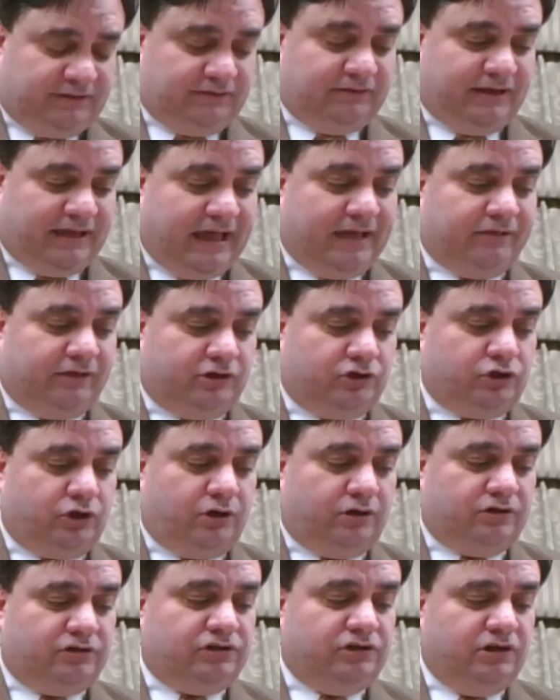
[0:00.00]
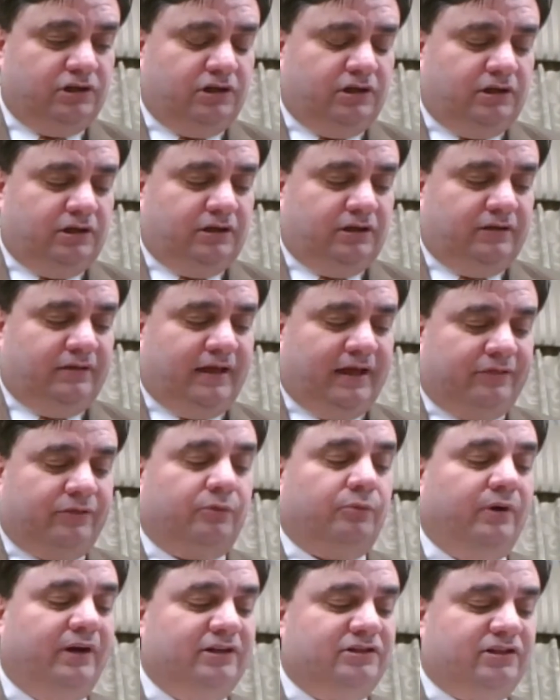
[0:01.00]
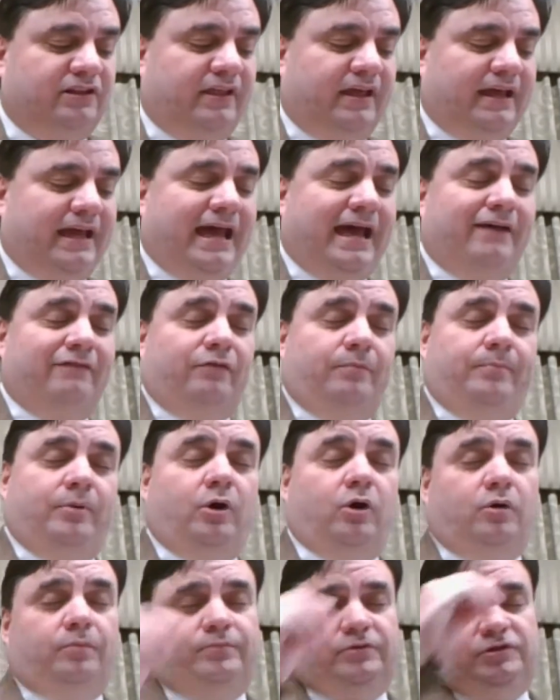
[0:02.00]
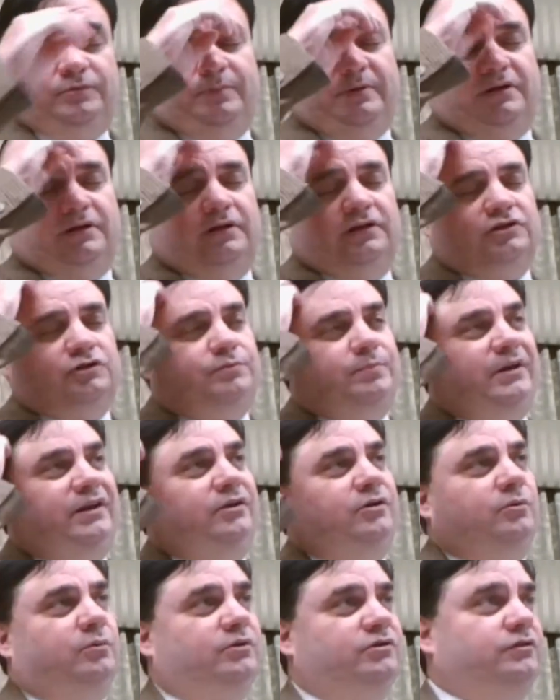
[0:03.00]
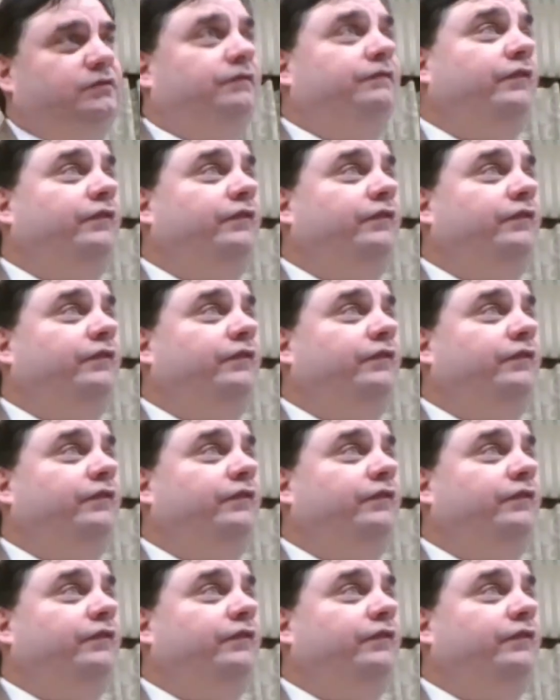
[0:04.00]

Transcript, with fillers: the Catholic Church that the reason they have a pope is because Peter was the